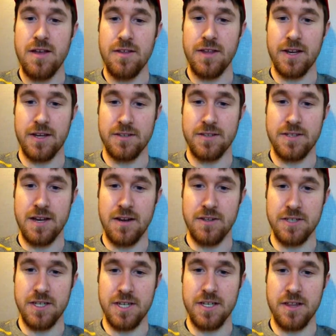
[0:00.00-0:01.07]
They got the
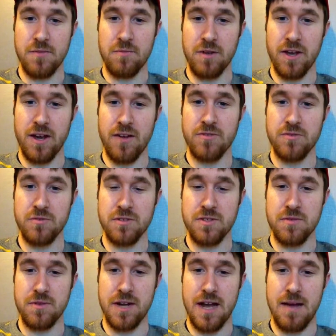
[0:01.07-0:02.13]
talent to get to the playoffs. We'll
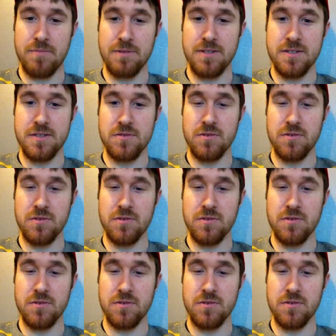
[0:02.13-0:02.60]
see what happens.